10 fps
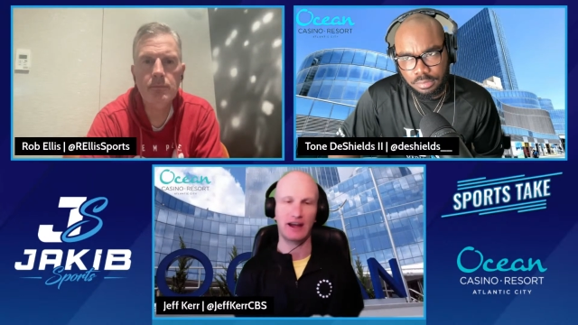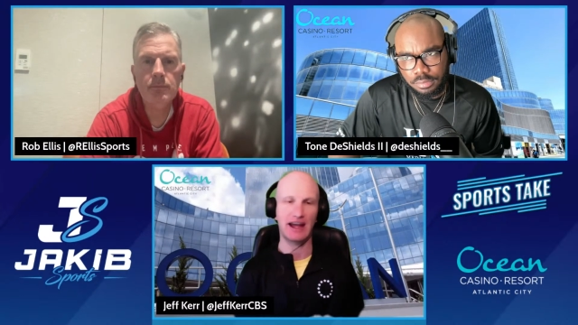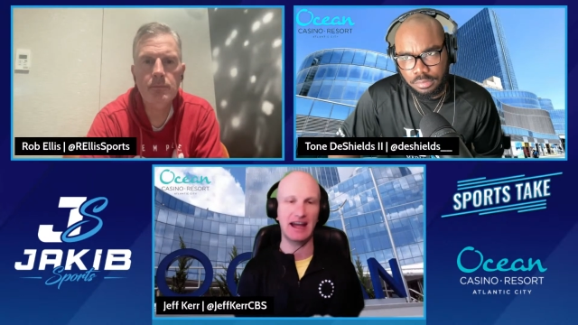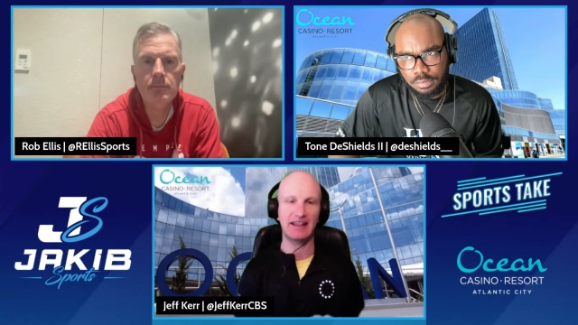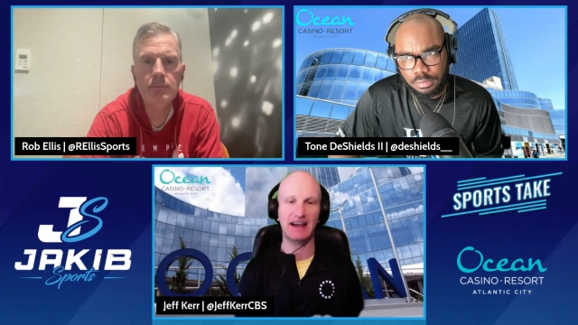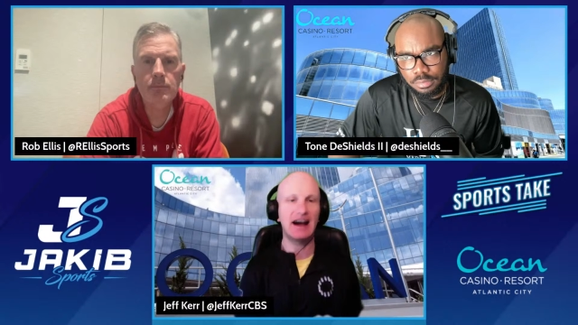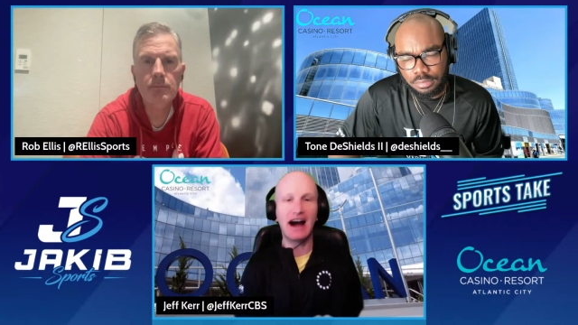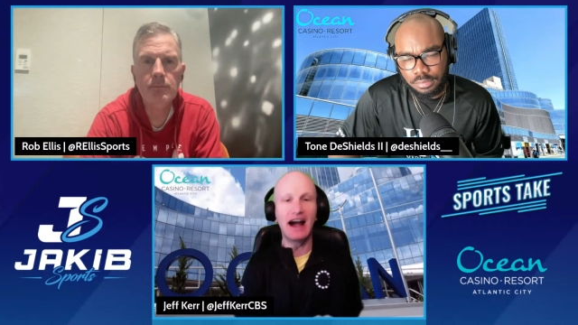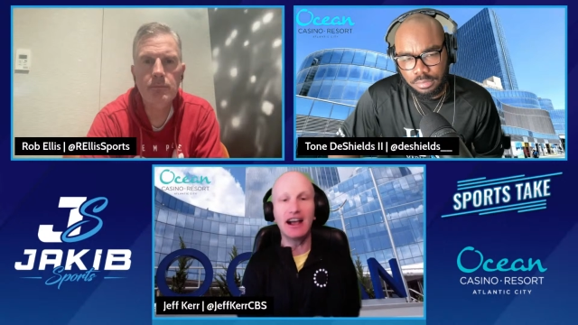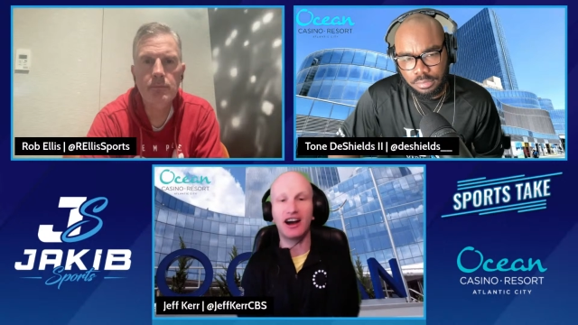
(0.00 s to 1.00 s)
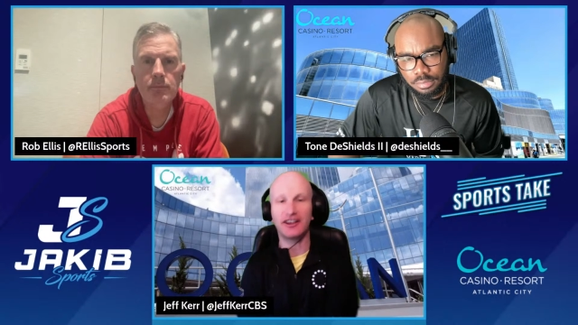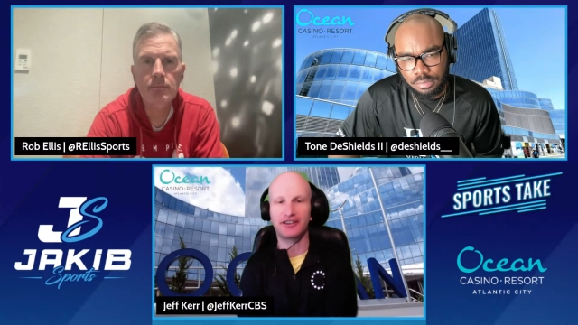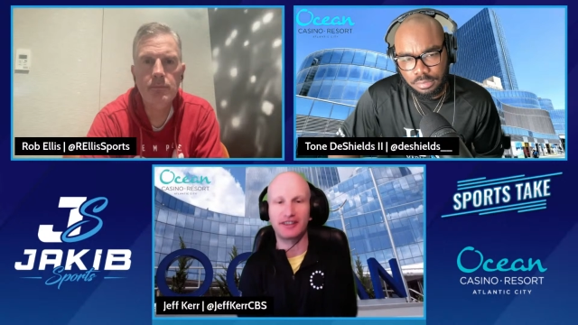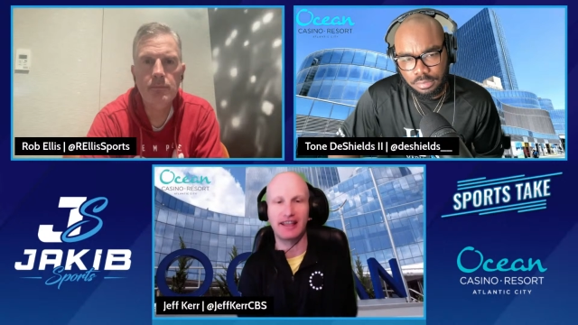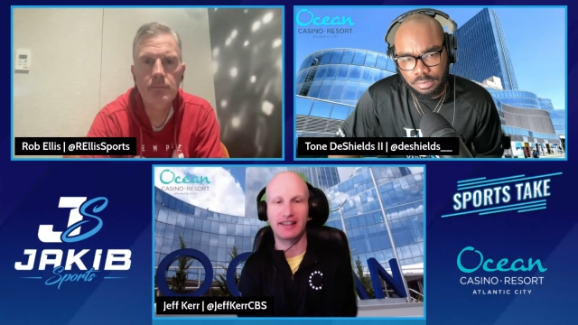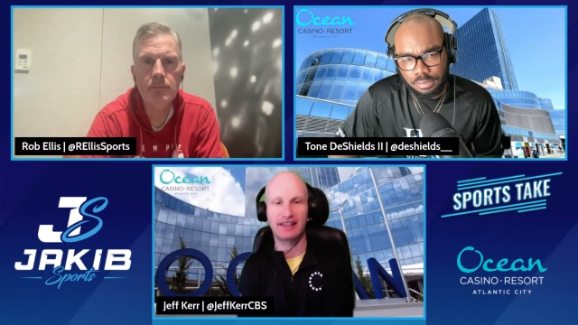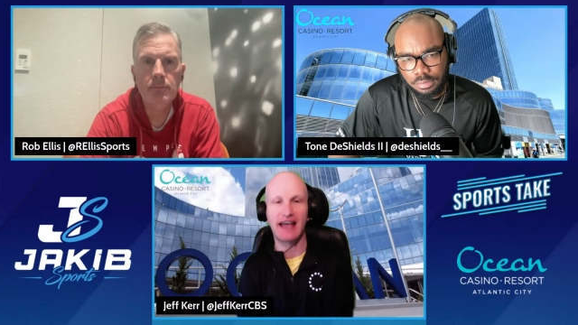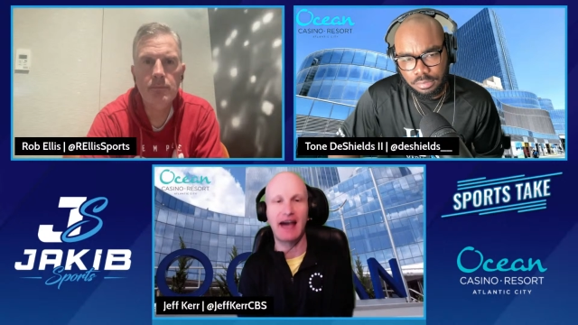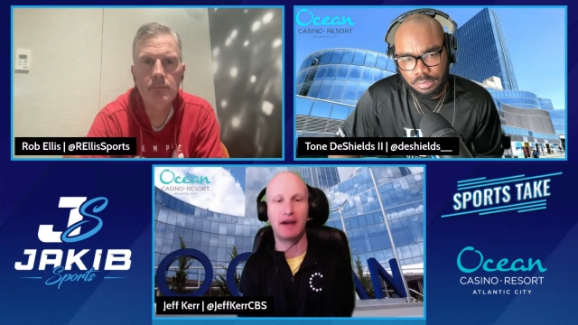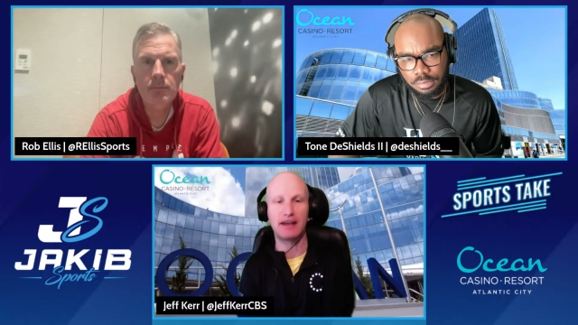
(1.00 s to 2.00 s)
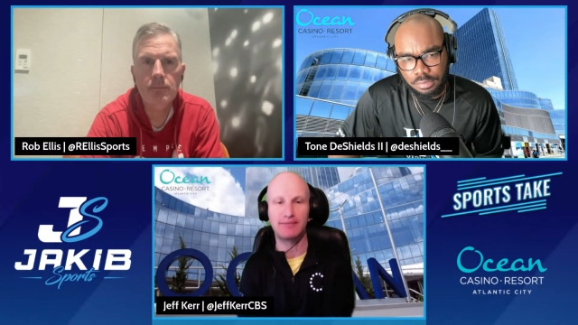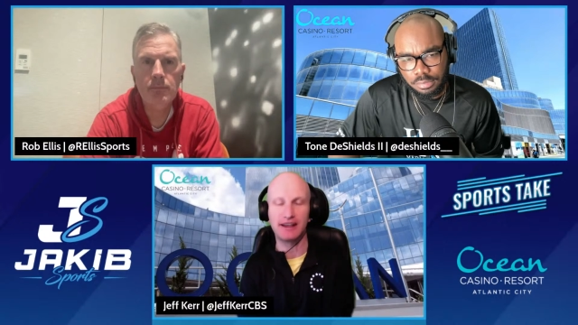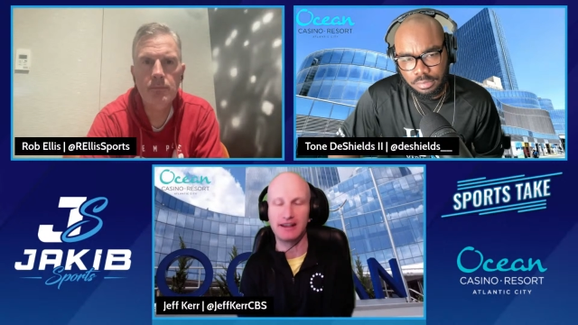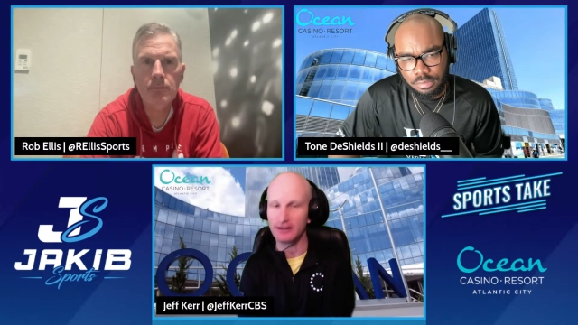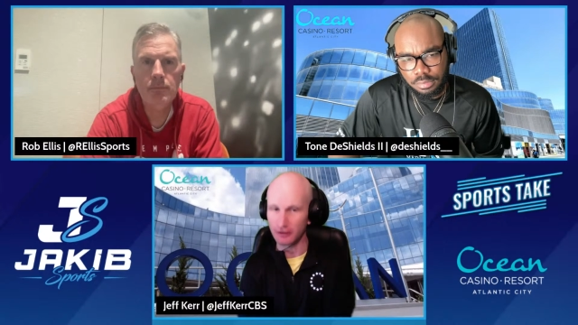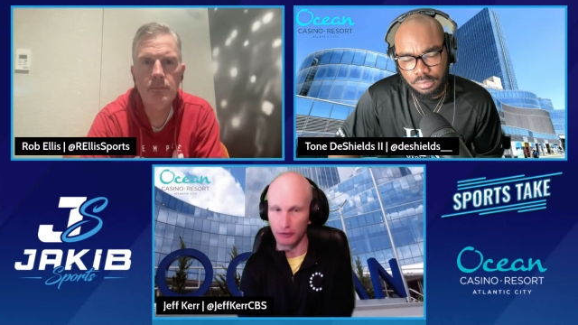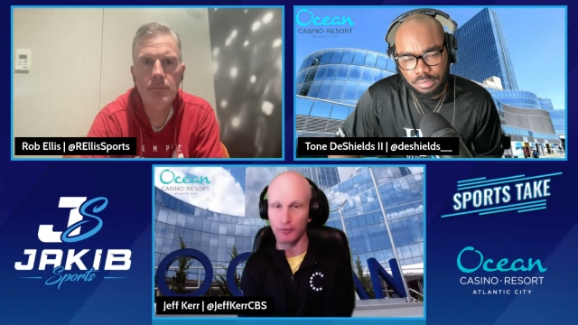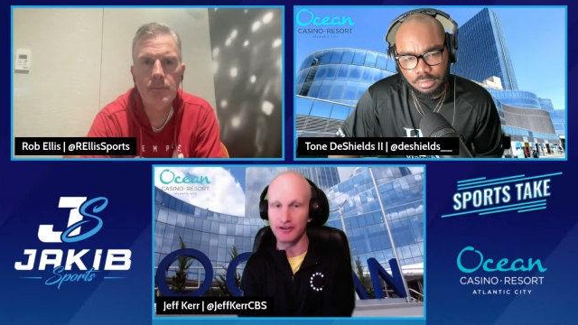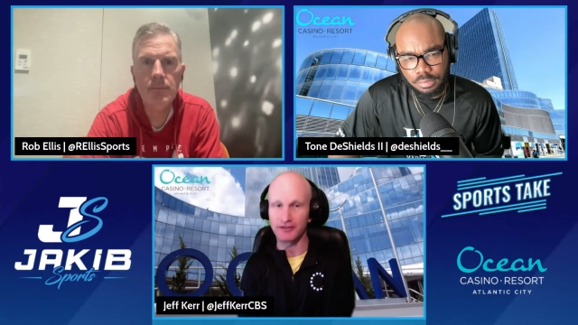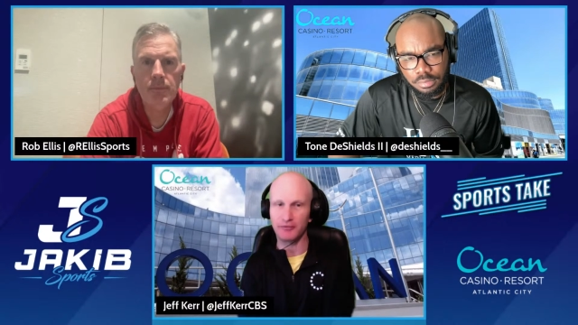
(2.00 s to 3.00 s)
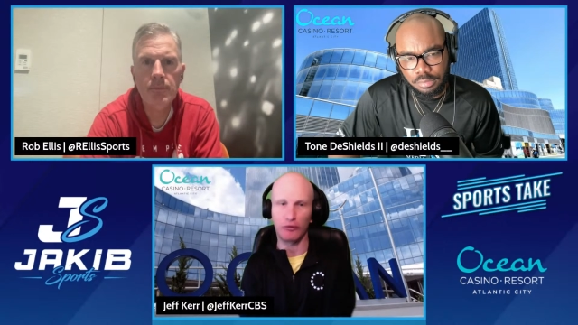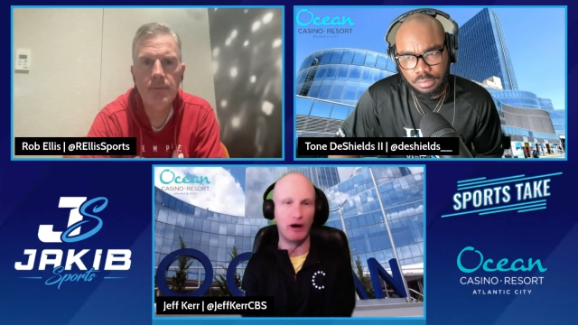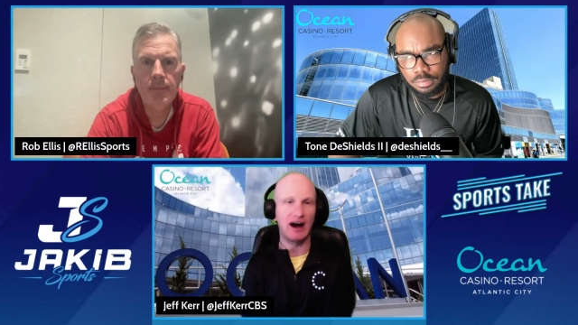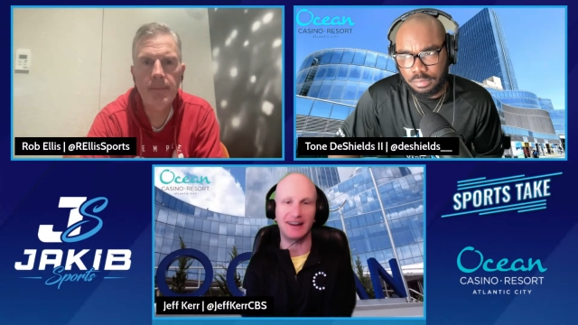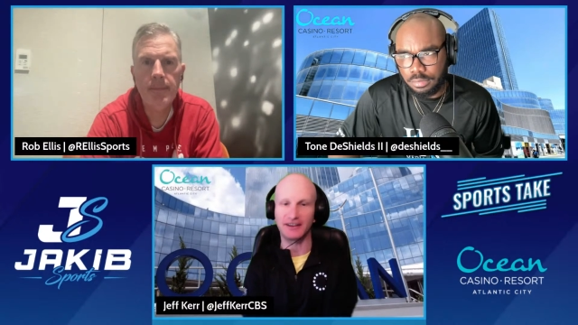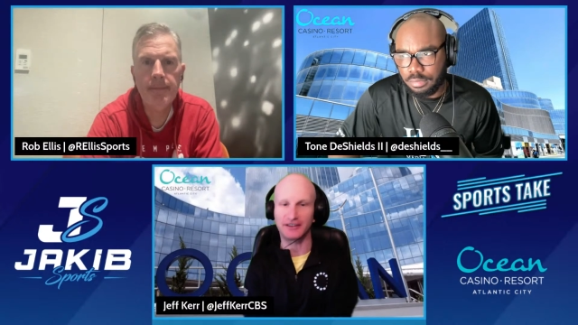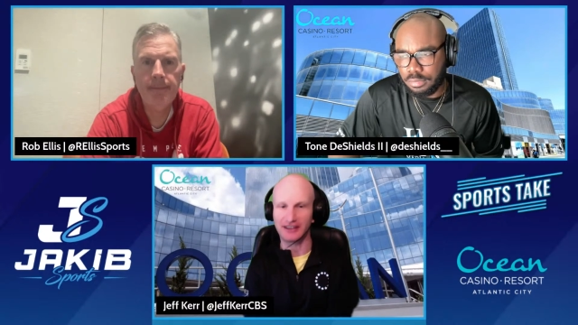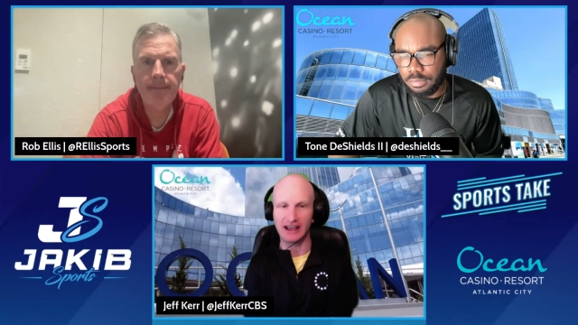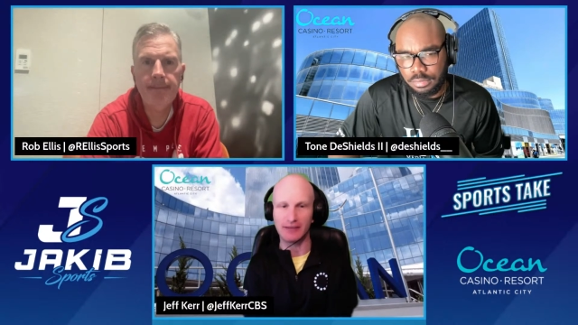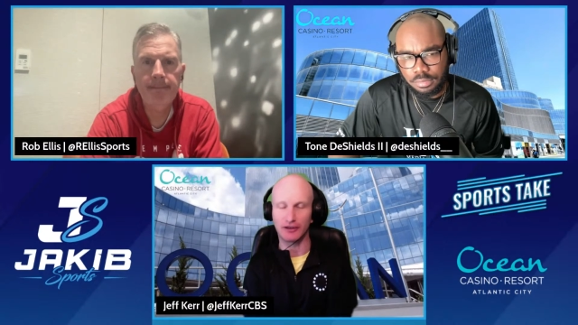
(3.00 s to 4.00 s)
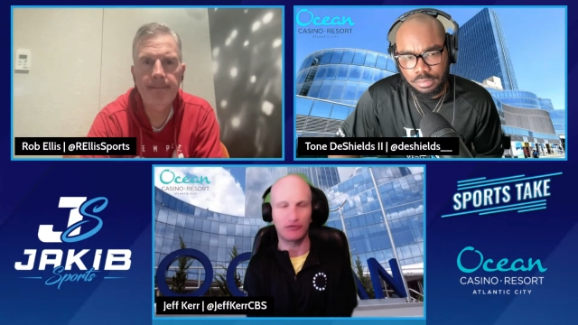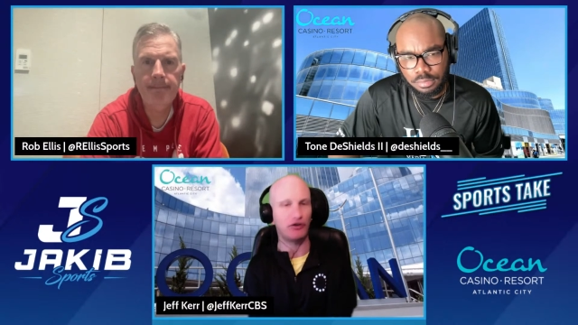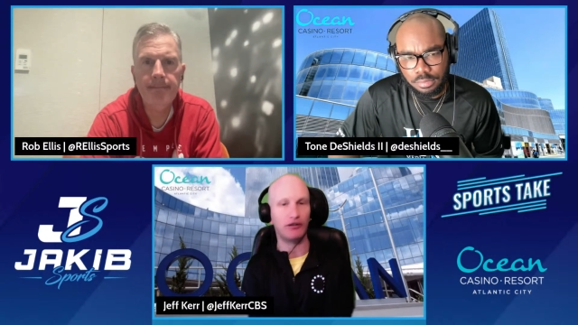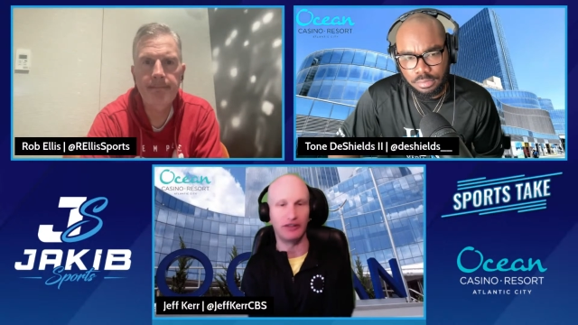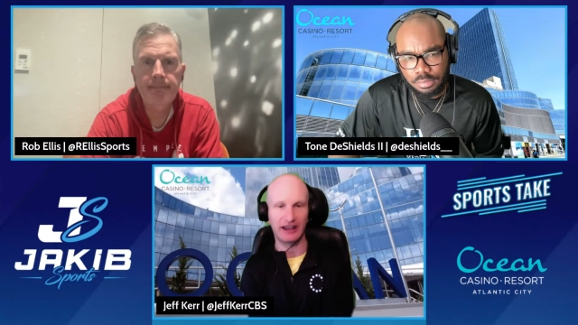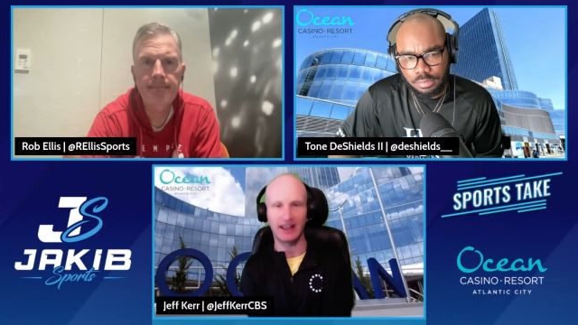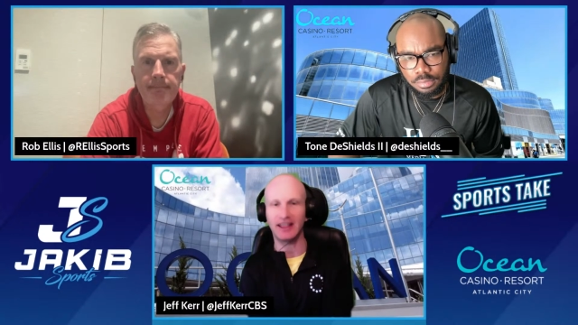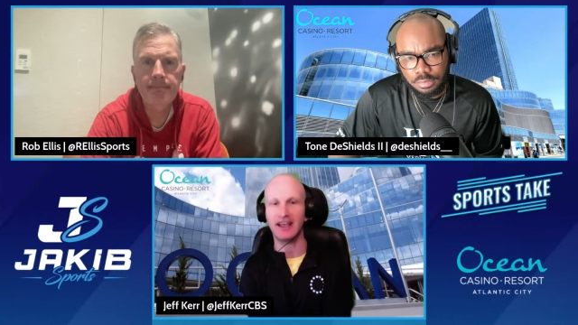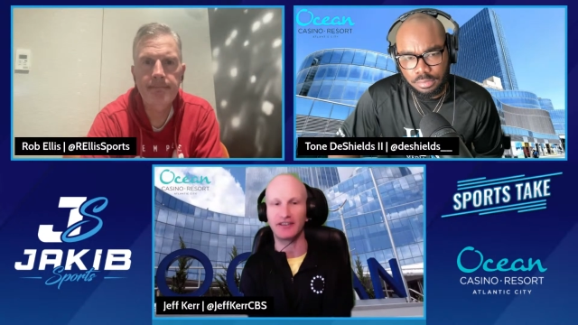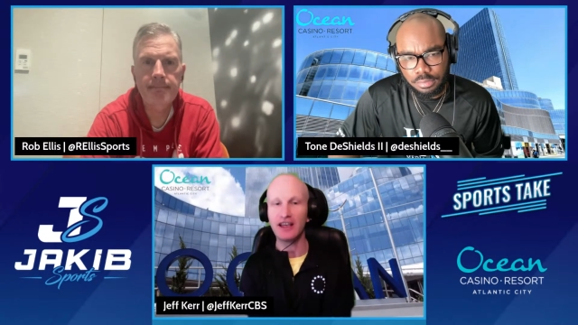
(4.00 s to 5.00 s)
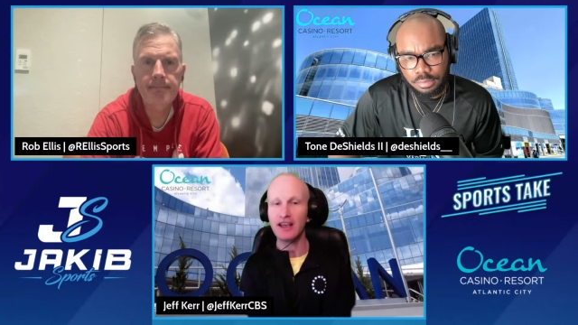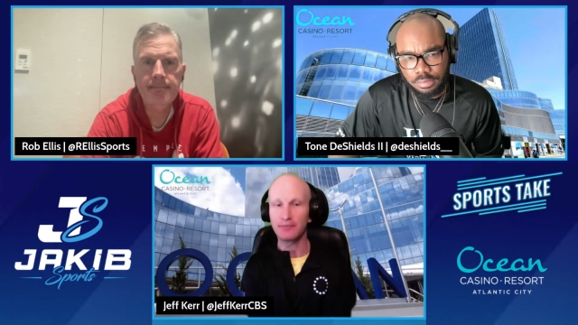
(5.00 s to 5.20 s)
Speaker 1: And I honestly think that might be the reason why this team is falling like it is,